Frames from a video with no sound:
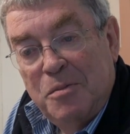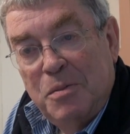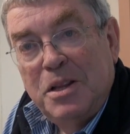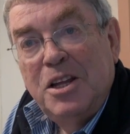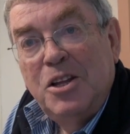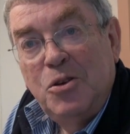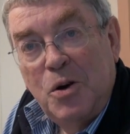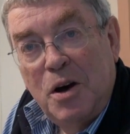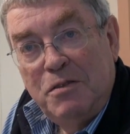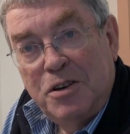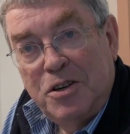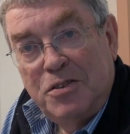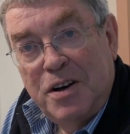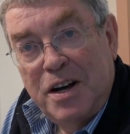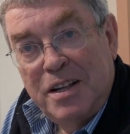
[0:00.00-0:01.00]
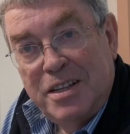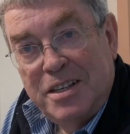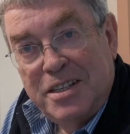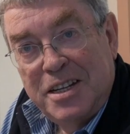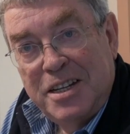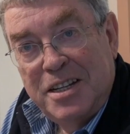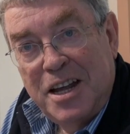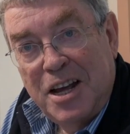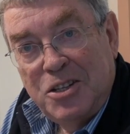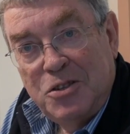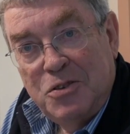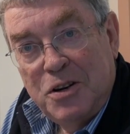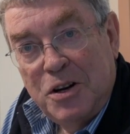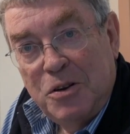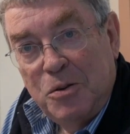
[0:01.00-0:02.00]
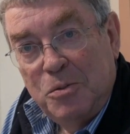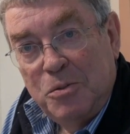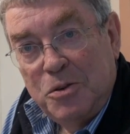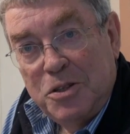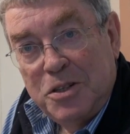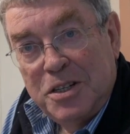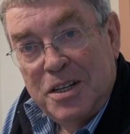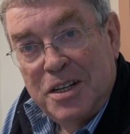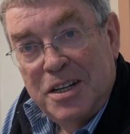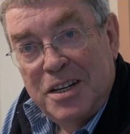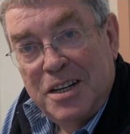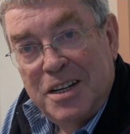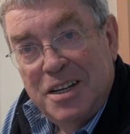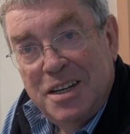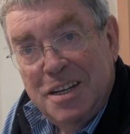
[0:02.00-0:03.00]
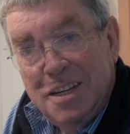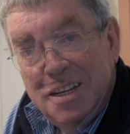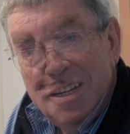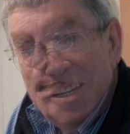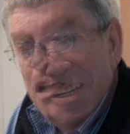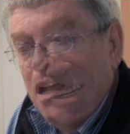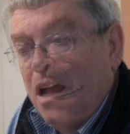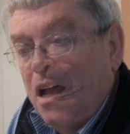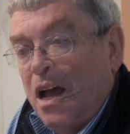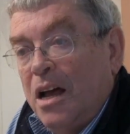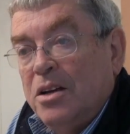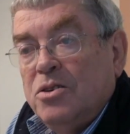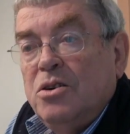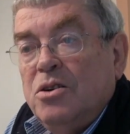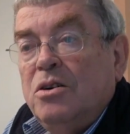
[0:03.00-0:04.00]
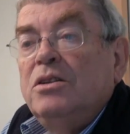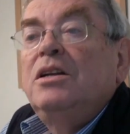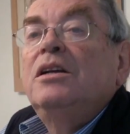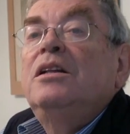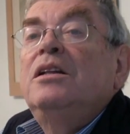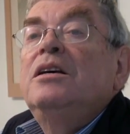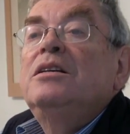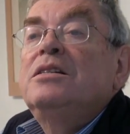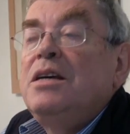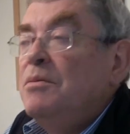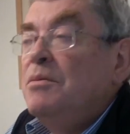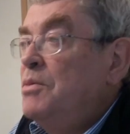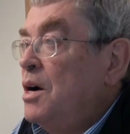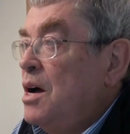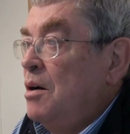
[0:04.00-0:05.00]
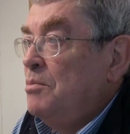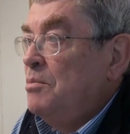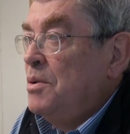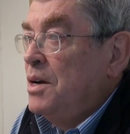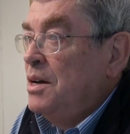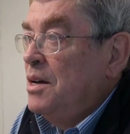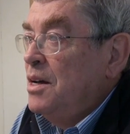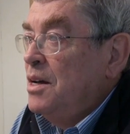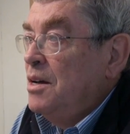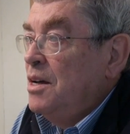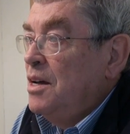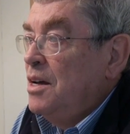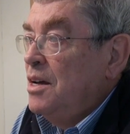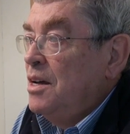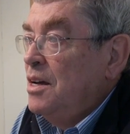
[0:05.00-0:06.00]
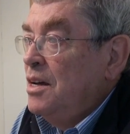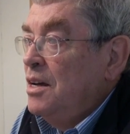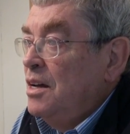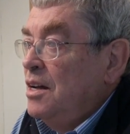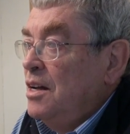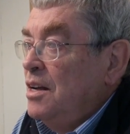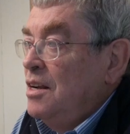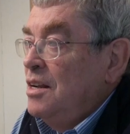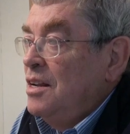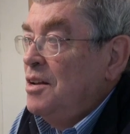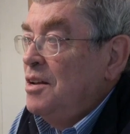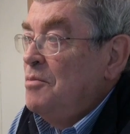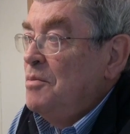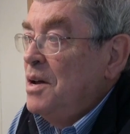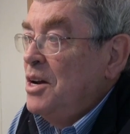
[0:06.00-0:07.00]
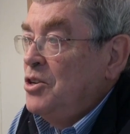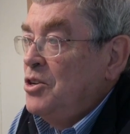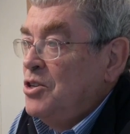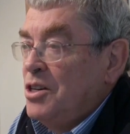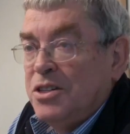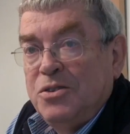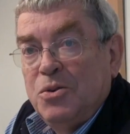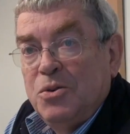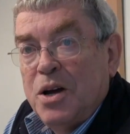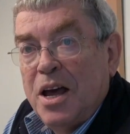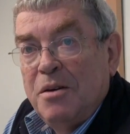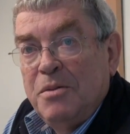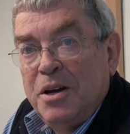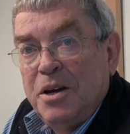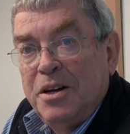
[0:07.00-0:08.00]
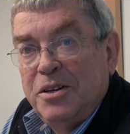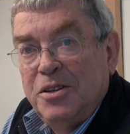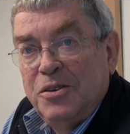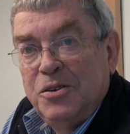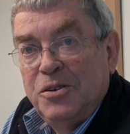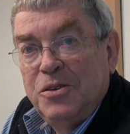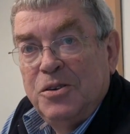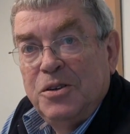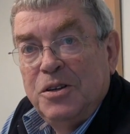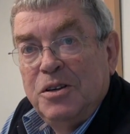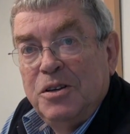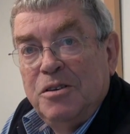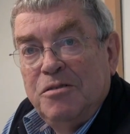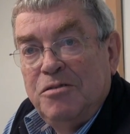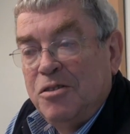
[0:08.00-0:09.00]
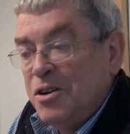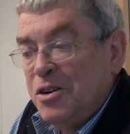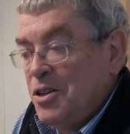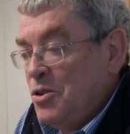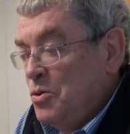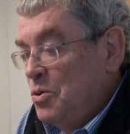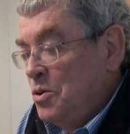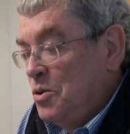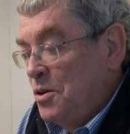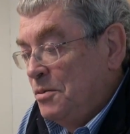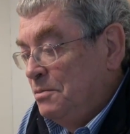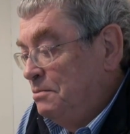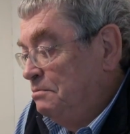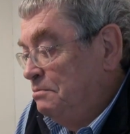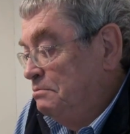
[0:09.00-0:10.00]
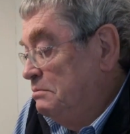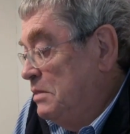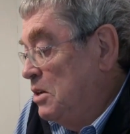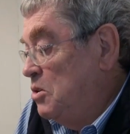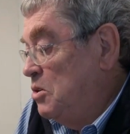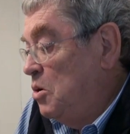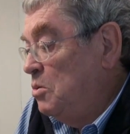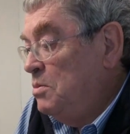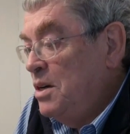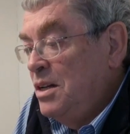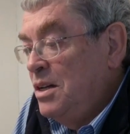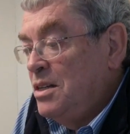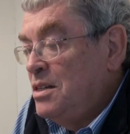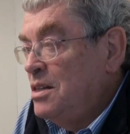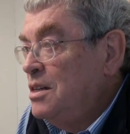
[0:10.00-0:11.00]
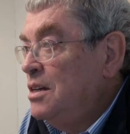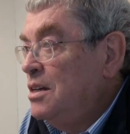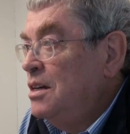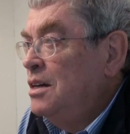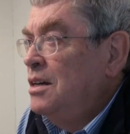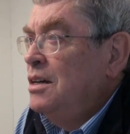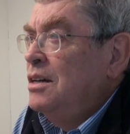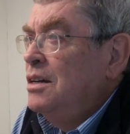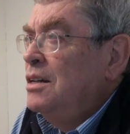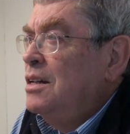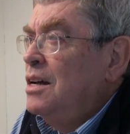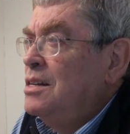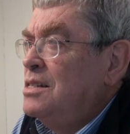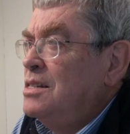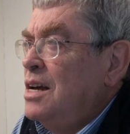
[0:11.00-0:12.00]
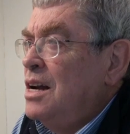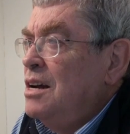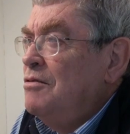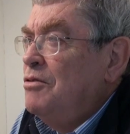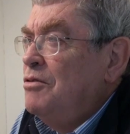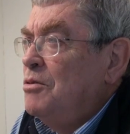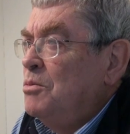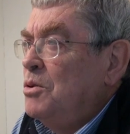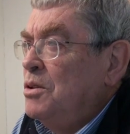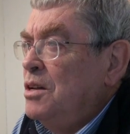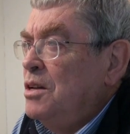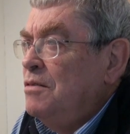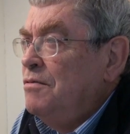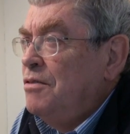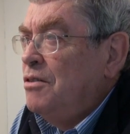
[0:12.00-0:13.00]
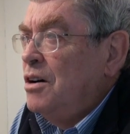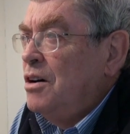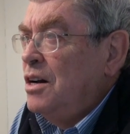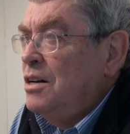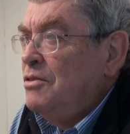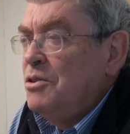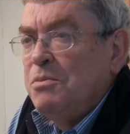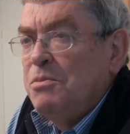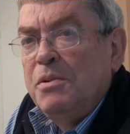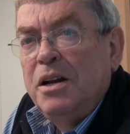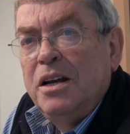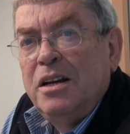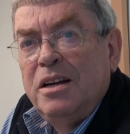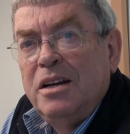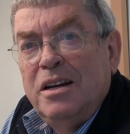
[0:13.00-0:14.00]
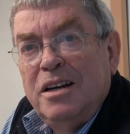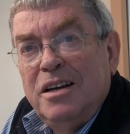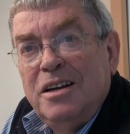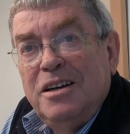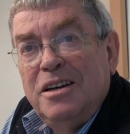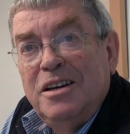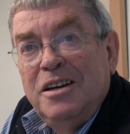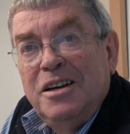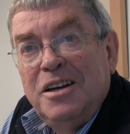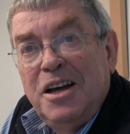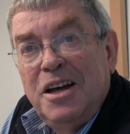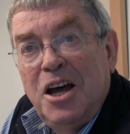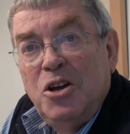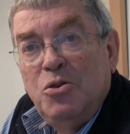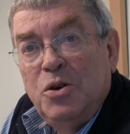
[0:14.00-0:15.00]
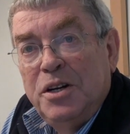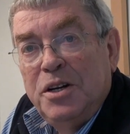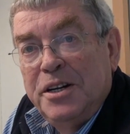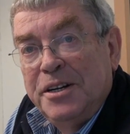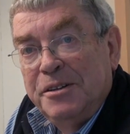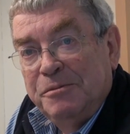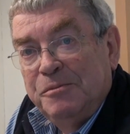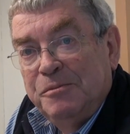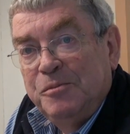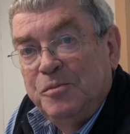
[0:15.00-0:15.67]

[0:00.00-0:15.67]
But did you ever try this industrial hummus? I escorted this Sabra company, the managers who came here for a tour. They told me they're selling for more than 400 million annually,